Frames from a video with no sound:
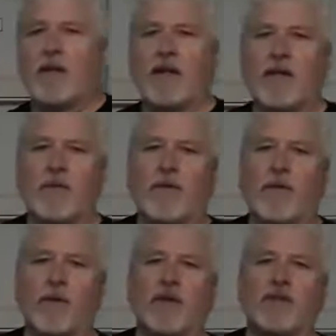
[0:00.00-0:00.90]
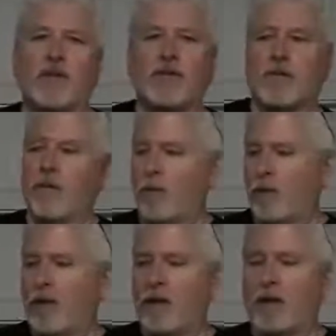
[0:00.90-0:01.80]
that I did before, I showed you the
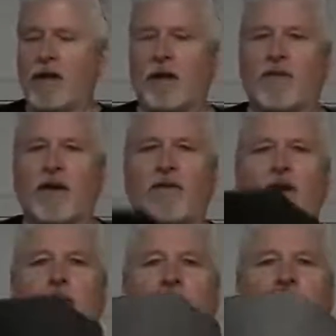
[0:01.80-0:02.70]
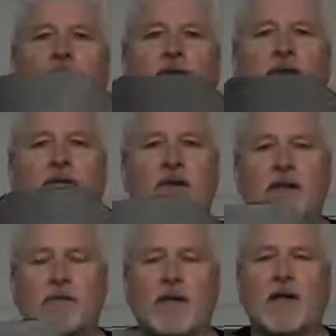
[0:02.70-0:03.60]
raw AR-500 plate. Here's the
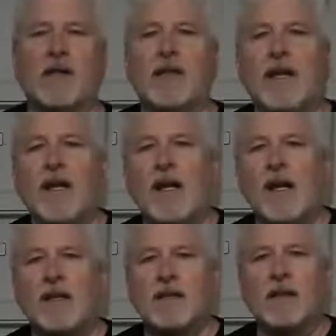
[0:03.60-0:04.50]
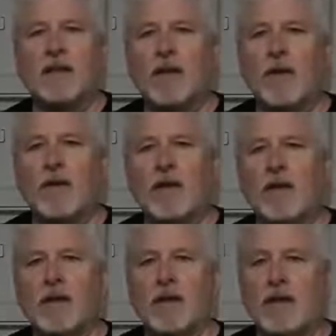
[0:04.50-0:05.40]
finished product. It's got the coating
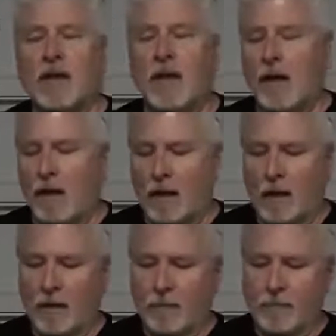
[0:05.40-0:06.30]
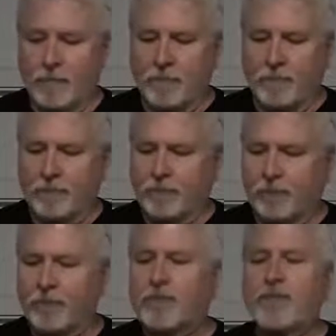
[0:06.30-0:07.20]
on it.
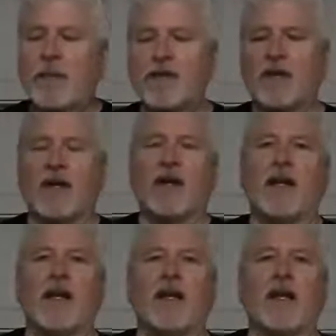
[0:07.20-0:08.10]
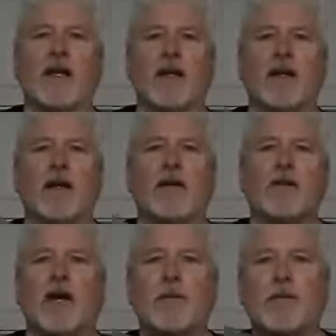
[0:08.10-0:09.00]
It's got a
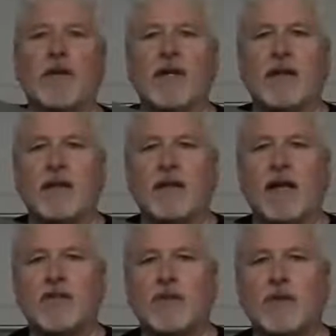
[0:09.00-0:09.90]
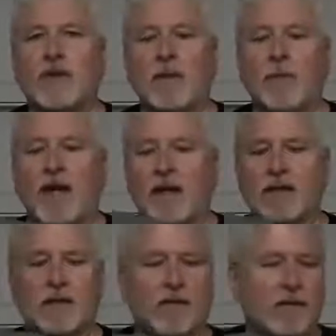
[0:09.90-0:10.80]
trauma plate attached to it in the
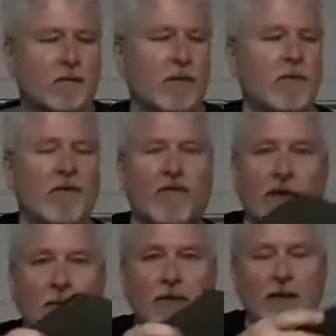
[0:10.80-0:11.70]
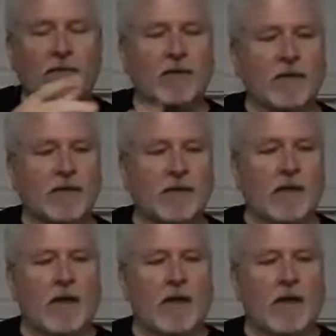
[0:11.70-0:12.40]
back. So this will be my front plate for this